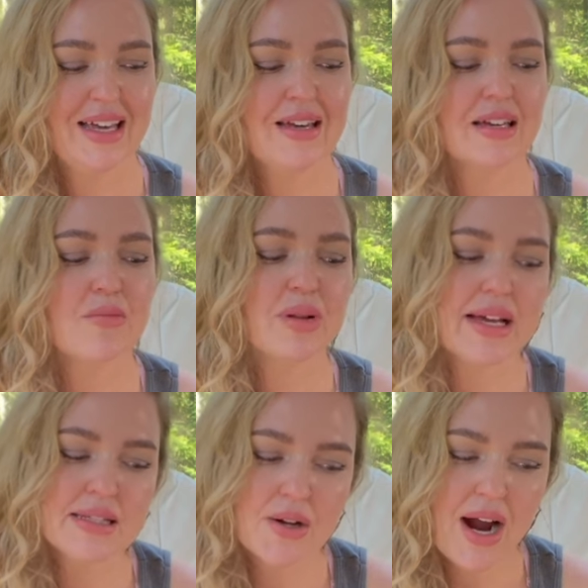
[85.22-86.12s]

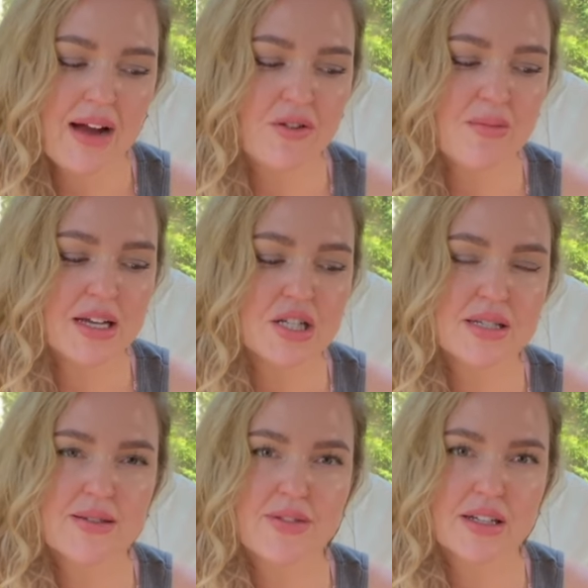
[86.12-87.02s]
Complaints are
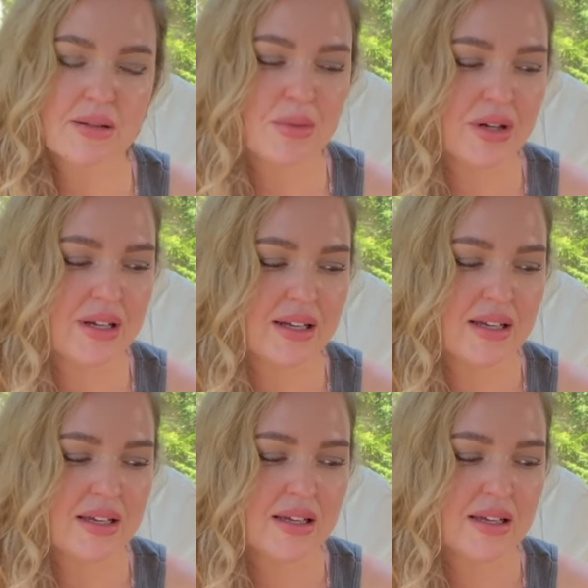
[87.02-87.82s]
affirmations of victimhood.